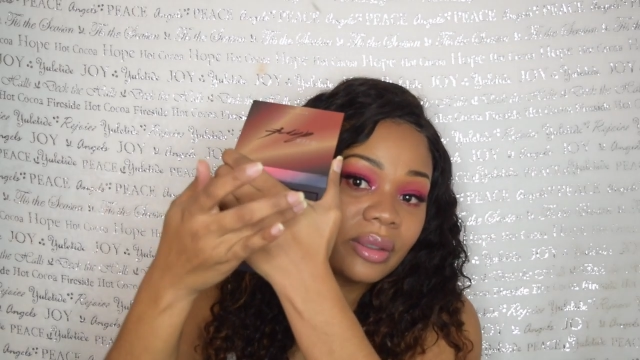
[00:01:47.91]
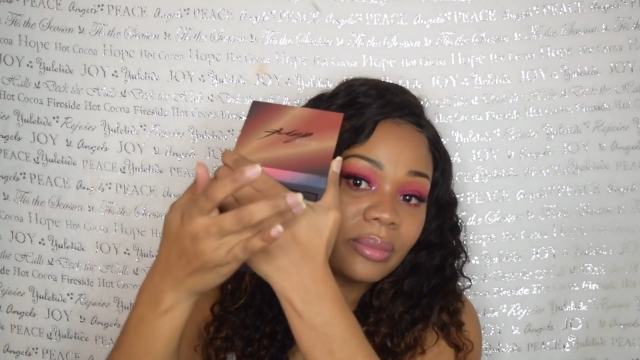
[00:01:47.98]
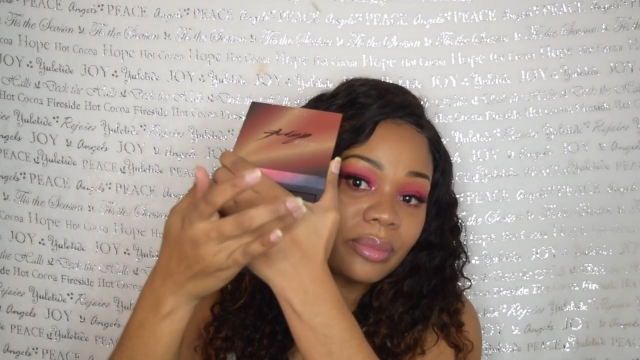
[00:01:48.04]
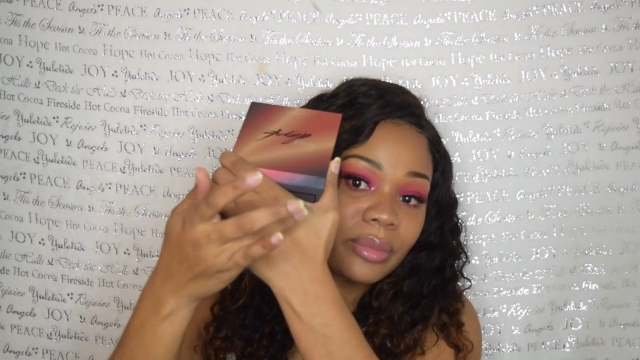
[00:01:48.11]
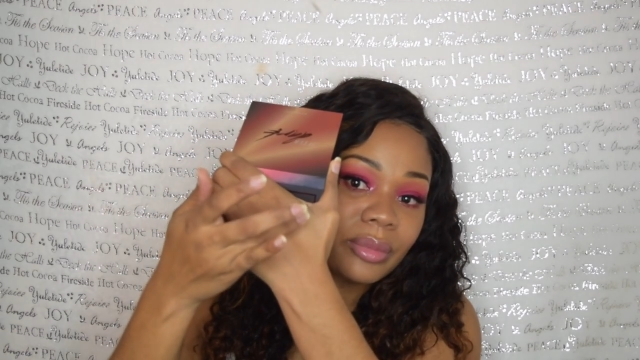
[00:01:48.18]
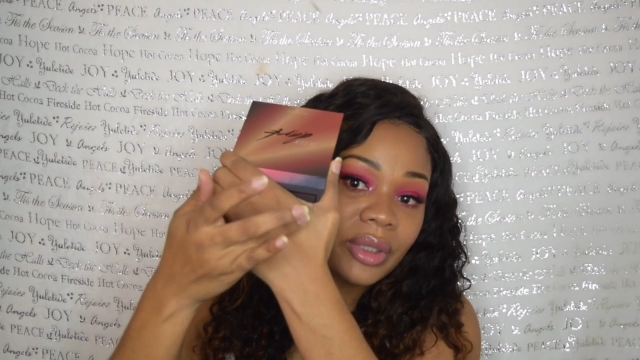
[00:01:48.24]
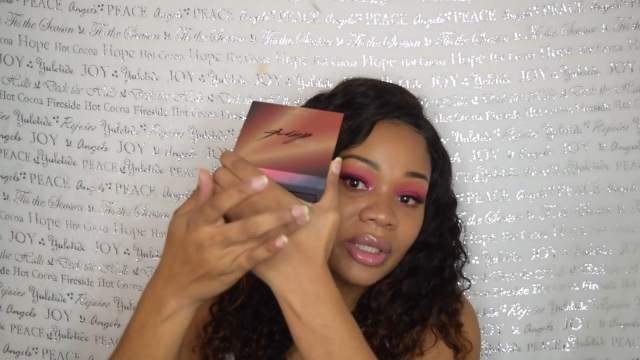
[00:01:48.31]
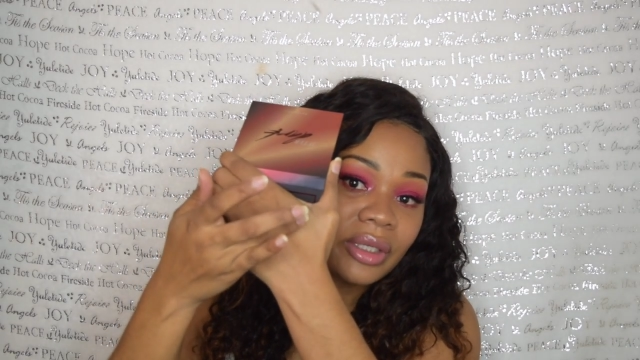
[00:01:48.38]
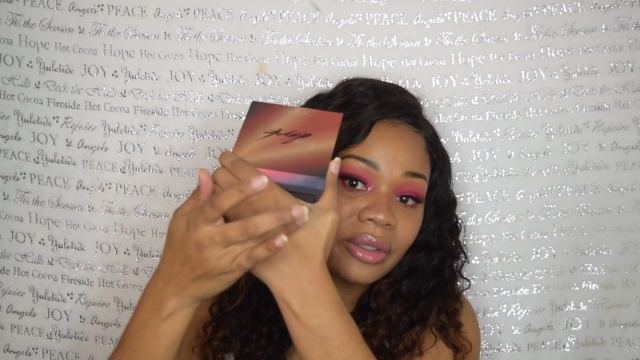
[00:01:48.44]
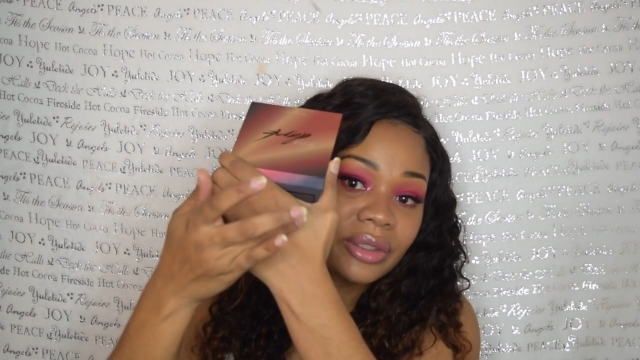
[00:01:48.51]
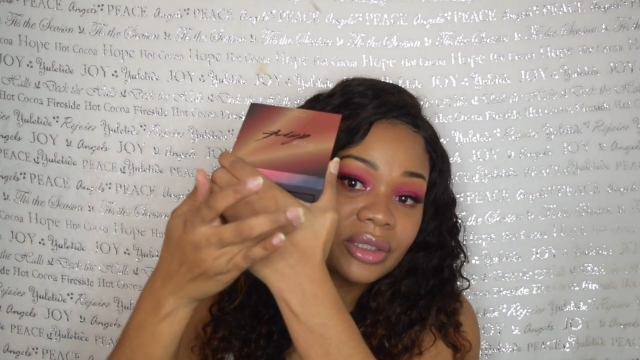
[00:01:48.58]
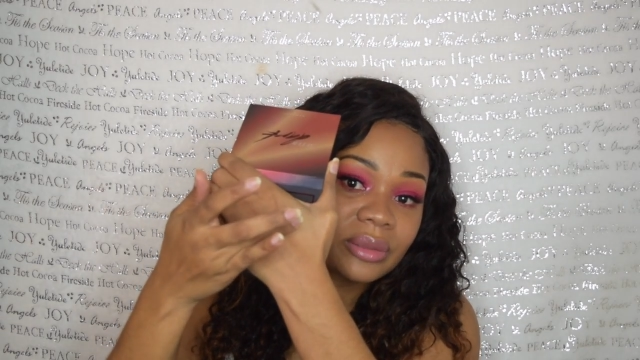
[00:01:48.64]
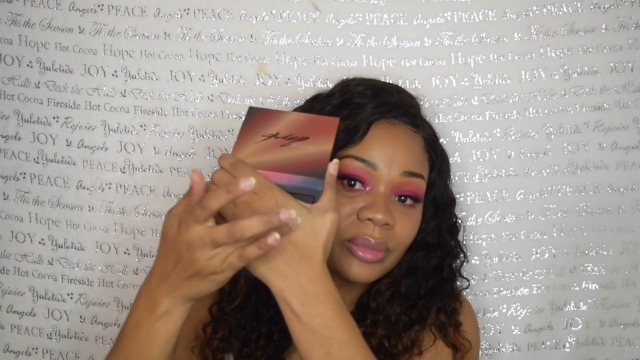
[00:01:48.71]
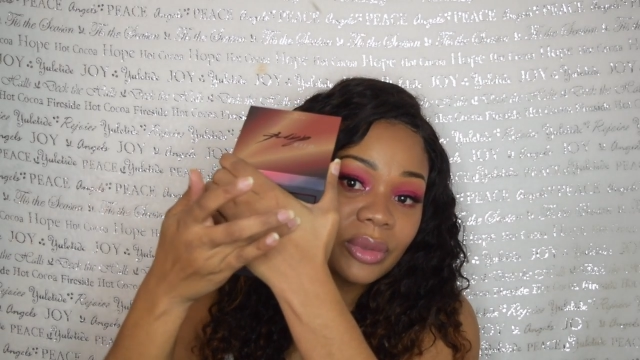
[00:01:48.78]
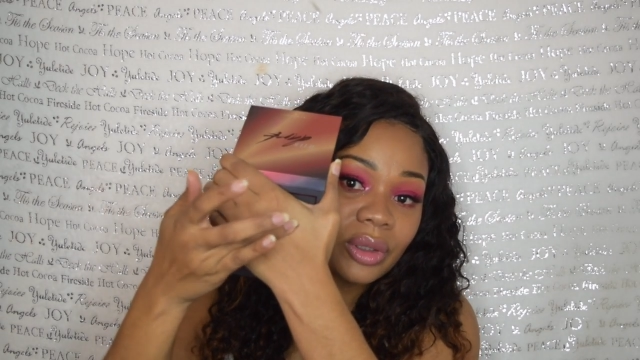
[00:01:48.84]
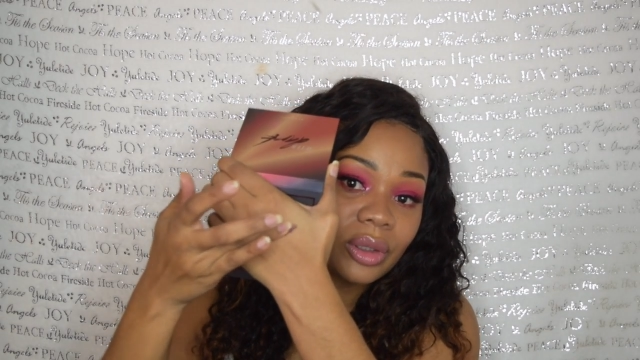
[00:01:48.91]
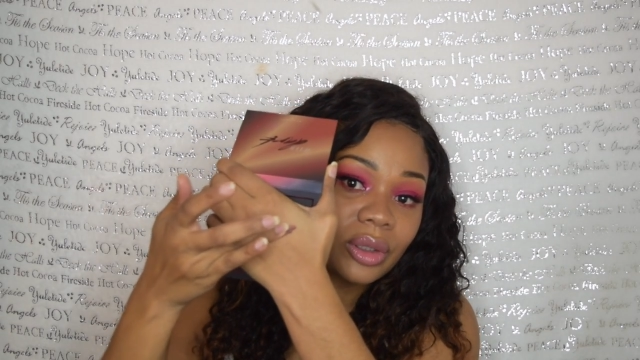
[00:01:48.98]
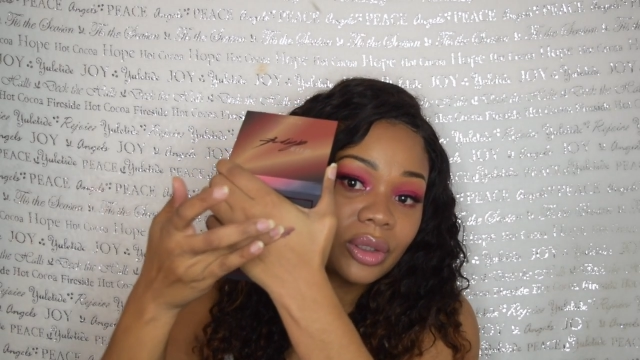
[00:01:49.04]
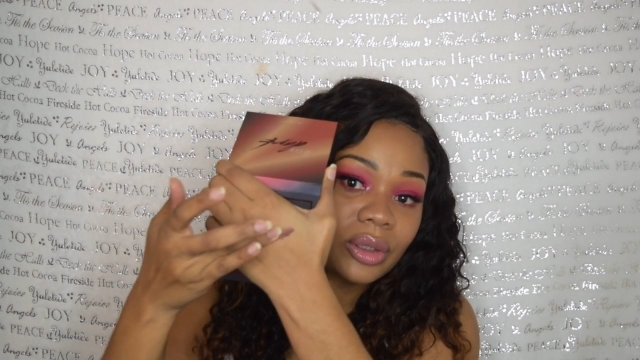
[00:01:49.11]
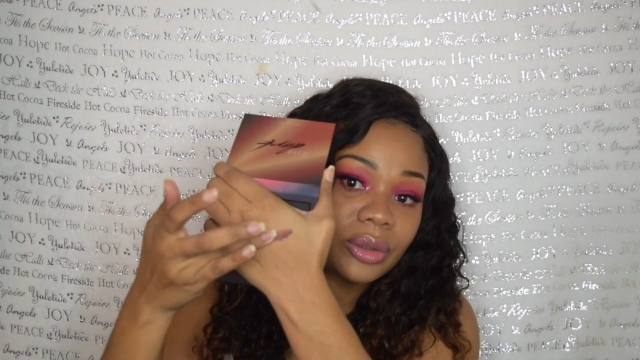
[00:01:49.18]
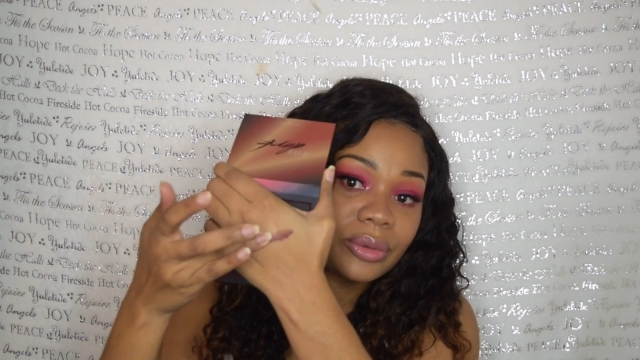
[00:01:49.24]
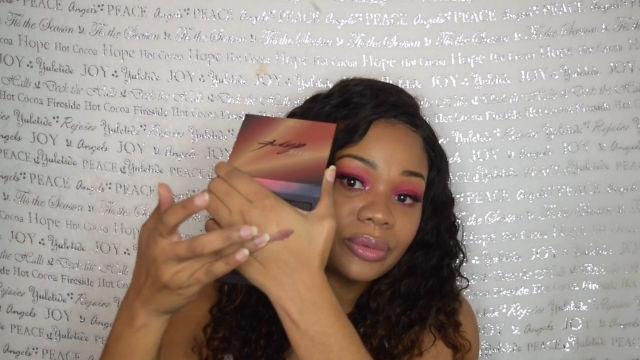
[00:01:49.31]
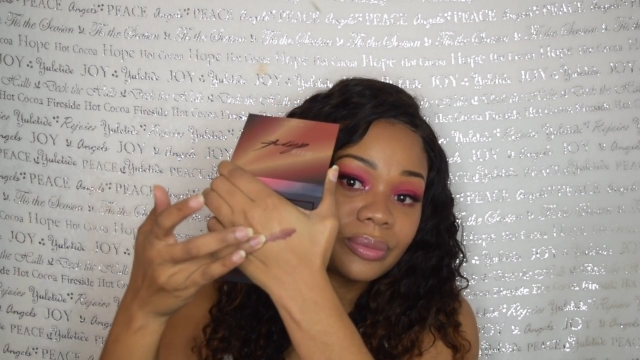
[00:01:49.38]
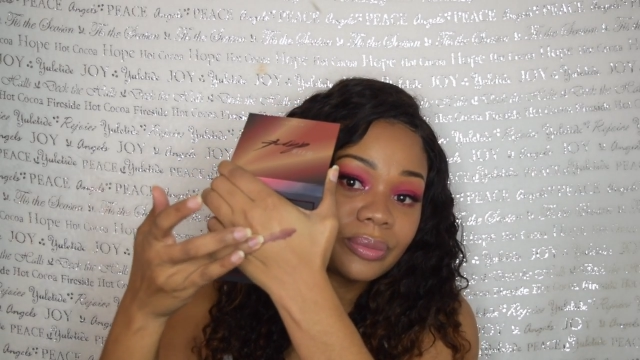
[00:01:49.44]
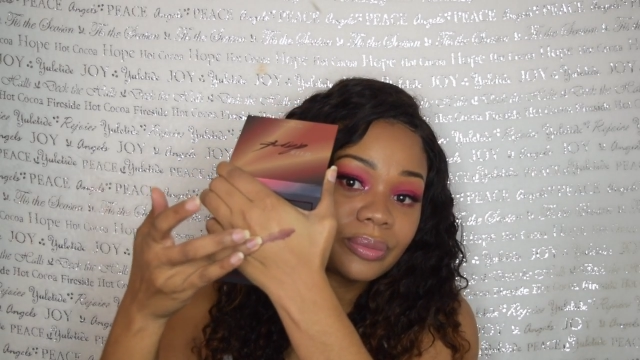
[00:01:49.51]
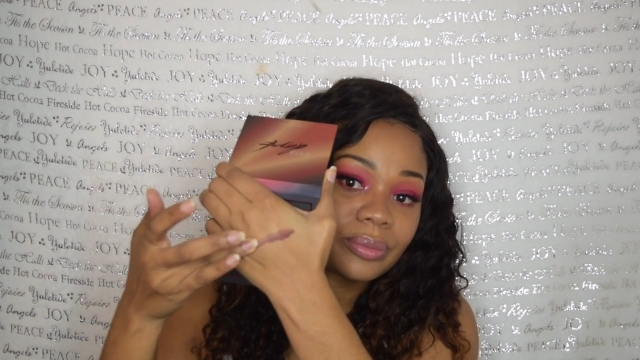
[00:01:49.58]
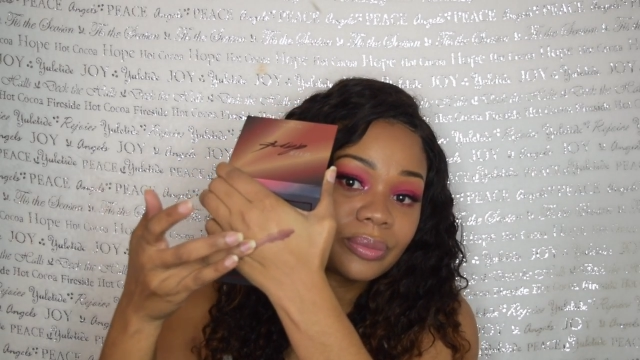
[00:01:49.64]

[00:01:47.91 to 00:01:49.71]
is Merlot.